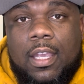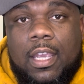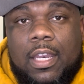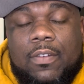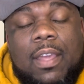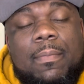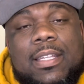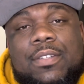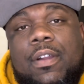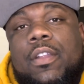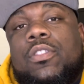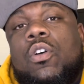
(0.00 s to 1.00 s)
And if they mess
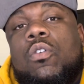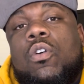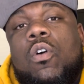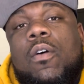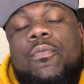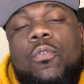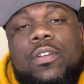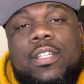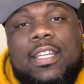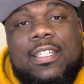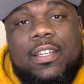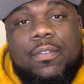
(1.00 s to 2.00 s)
around and go up
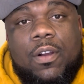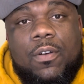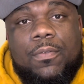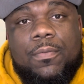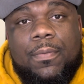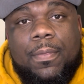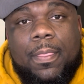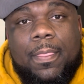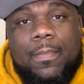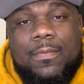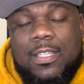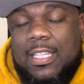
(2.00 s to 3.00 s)
14-0,
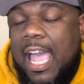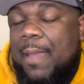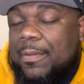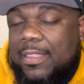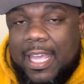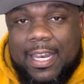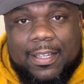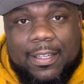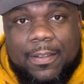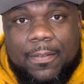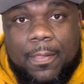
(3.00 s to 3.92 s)
just hypothetically,